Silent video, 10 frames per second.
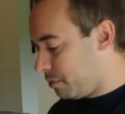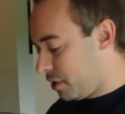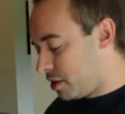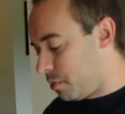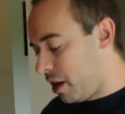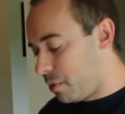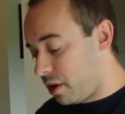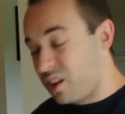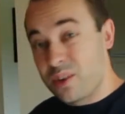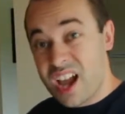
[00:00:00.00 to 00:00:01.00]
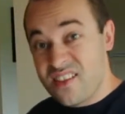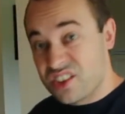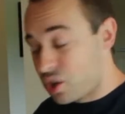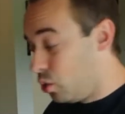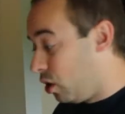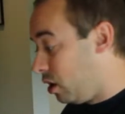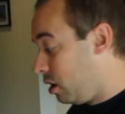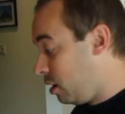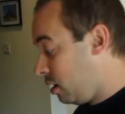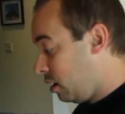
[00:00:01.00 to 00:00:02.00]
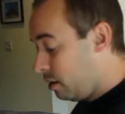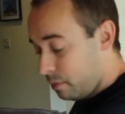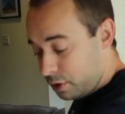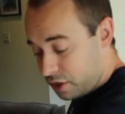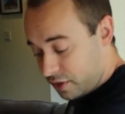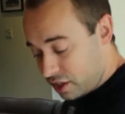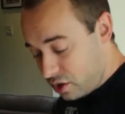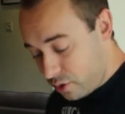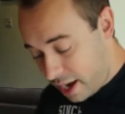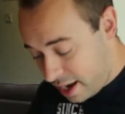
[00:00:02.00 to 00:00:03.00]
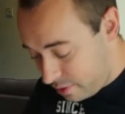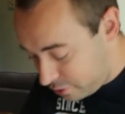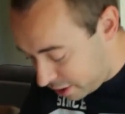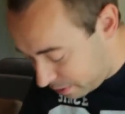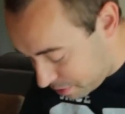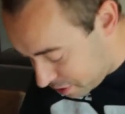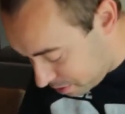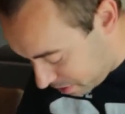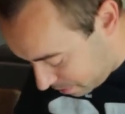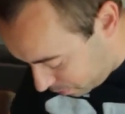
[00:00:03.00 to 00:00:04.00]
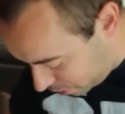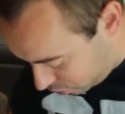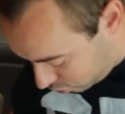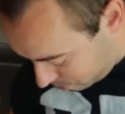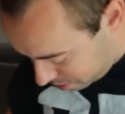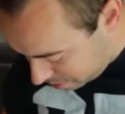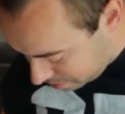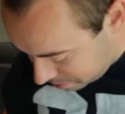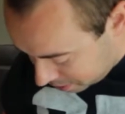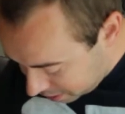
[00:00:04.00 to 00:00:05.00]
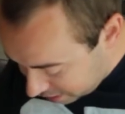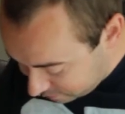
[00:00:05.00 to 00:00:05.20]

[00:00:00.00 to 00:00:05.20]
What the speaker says: piece of paper like we have at school. Most of us don't have giant pieces of paper at home. If